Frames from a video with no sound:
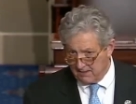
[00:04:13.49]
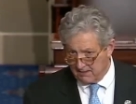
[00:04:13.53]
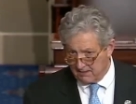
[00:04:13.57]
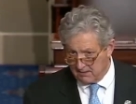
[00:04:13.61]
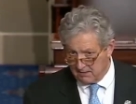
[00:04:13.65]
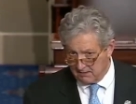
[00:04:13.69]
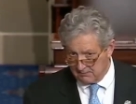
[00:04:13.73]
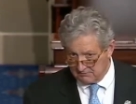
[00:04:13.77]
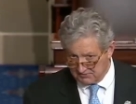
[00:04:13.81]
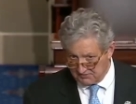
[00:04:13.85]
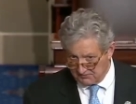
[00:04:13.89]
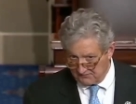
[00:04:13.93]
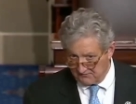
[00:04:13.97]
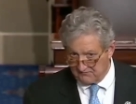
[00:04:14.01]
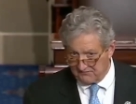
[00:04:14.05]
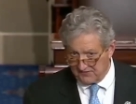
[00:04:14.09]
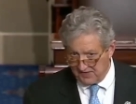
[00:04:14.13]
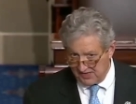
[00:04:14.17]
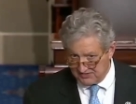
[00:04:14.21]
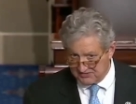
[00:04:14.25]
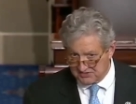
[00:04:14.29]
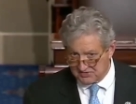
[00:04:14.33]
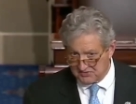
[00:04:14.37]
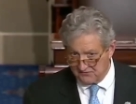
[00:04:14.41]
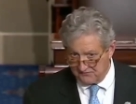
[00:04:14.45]
comes from
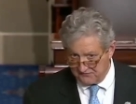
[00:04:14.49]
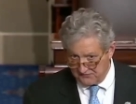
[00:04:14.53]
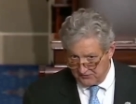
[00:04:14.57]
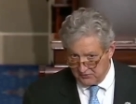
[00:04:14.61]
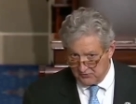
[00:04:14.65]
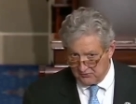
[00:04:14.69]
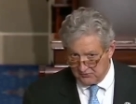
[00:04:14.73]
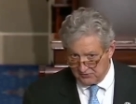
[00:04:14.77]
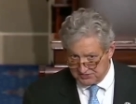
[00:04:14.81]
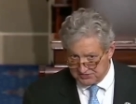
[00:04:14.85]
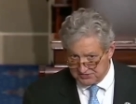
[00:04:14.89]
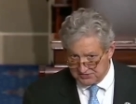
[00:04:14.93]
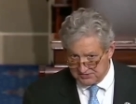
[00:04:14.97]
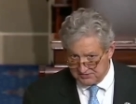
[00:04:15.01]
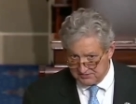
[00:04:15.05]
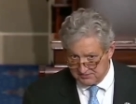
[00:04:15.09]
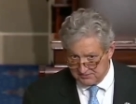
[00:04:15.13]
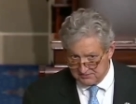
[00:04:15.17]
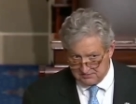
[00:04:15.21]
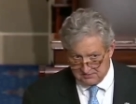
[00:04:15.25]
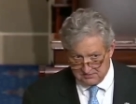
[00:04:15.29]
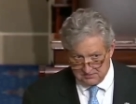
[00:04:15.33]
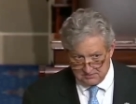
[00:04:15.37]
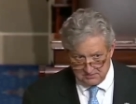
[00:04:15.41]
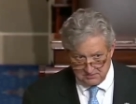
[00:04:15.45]
fossil fuels.
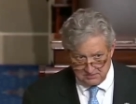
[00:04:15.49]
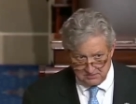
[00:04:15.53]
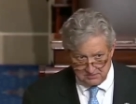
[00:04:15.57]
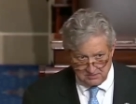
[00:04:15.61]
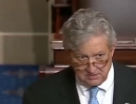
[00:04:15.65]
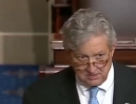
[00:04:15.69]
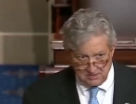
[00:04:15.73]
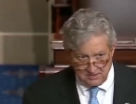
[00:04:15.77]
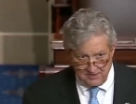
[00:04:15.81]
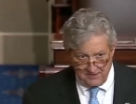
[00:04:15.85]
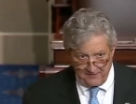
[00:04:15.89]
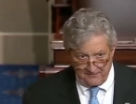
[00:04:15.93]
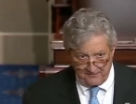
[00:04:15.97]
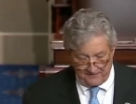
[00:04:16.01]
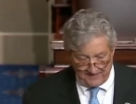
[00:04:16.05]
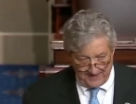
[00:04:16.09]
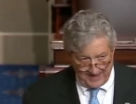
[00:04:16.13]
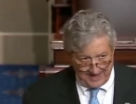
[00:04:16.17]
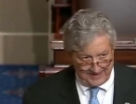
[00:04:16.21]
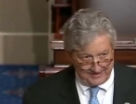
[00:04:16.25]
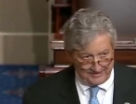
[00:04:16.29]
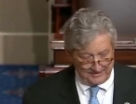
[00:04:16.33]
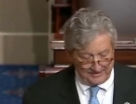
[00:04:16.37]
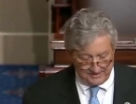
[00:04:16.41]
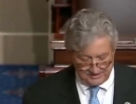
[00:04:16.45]

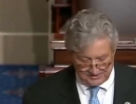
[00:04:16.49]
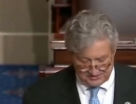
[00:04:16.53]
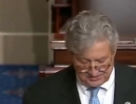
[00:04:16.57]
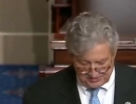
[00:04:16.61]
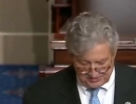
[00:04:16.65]
That is